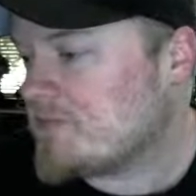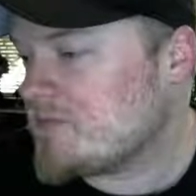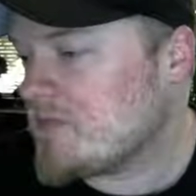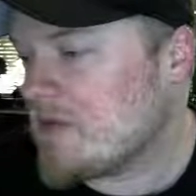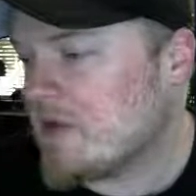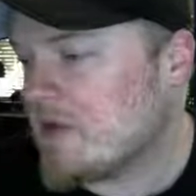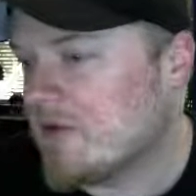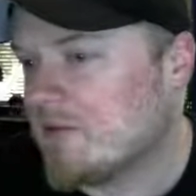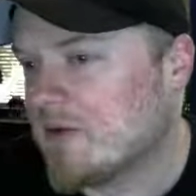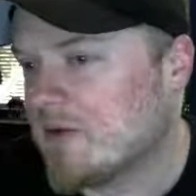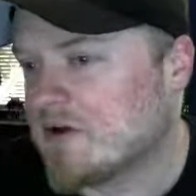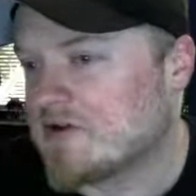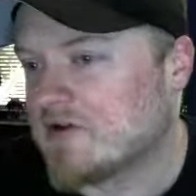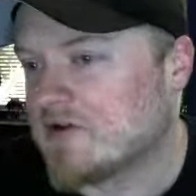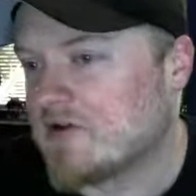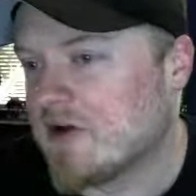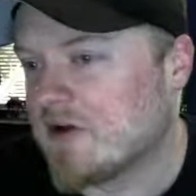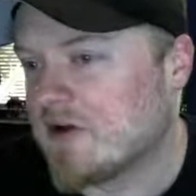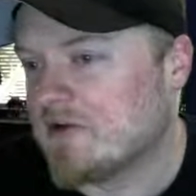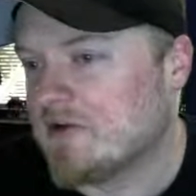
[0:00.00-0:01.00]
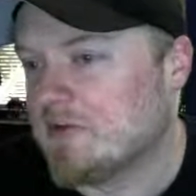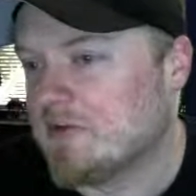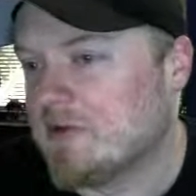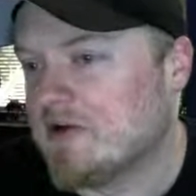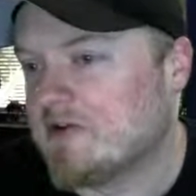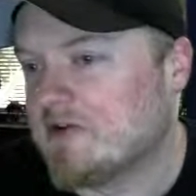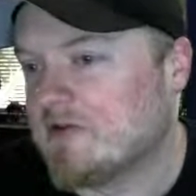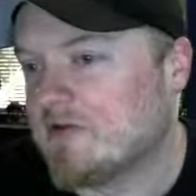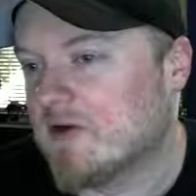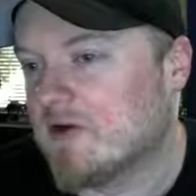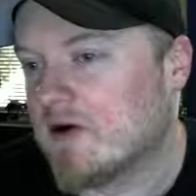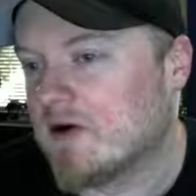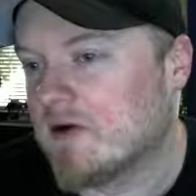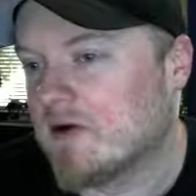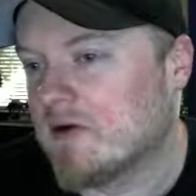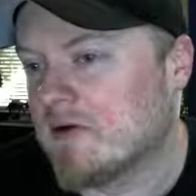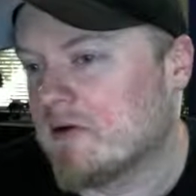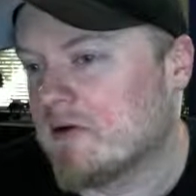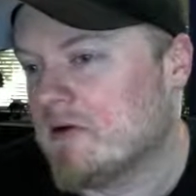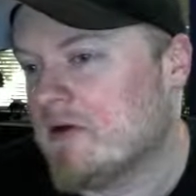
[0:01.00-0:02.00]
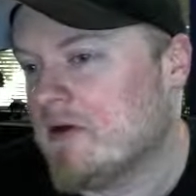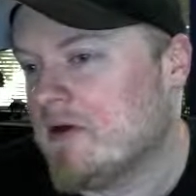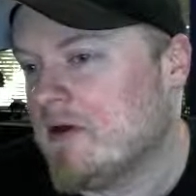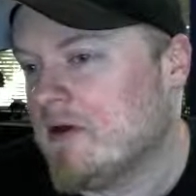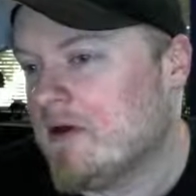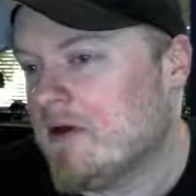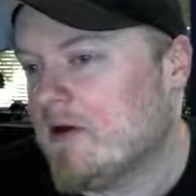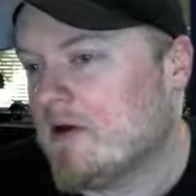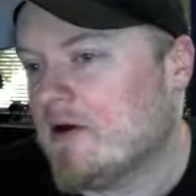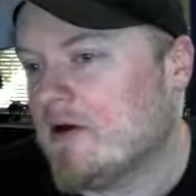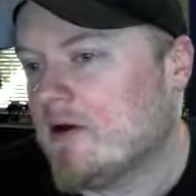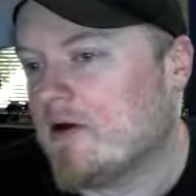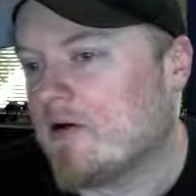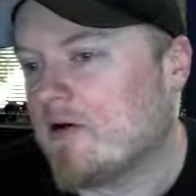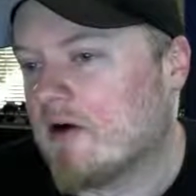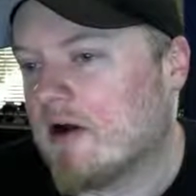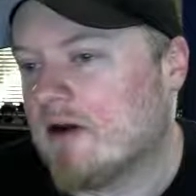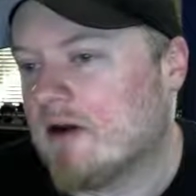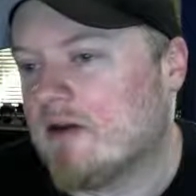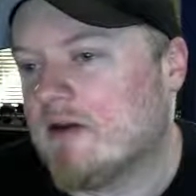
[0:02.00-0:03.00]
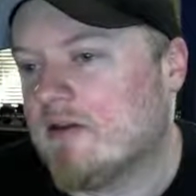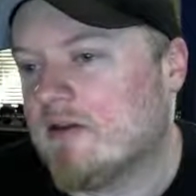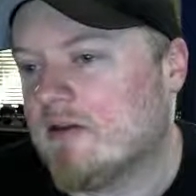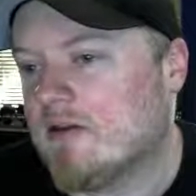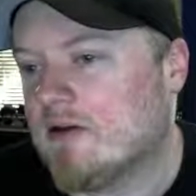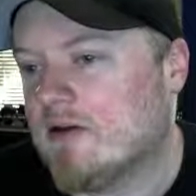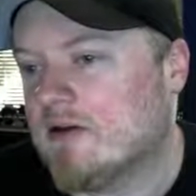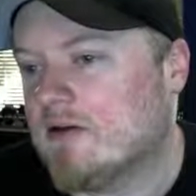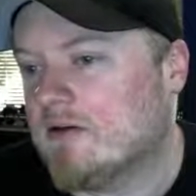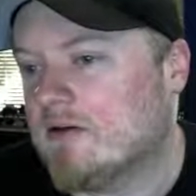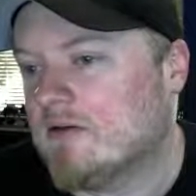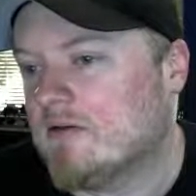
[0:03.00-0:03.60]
Make sure you got 2 pieces of audio. All right, and then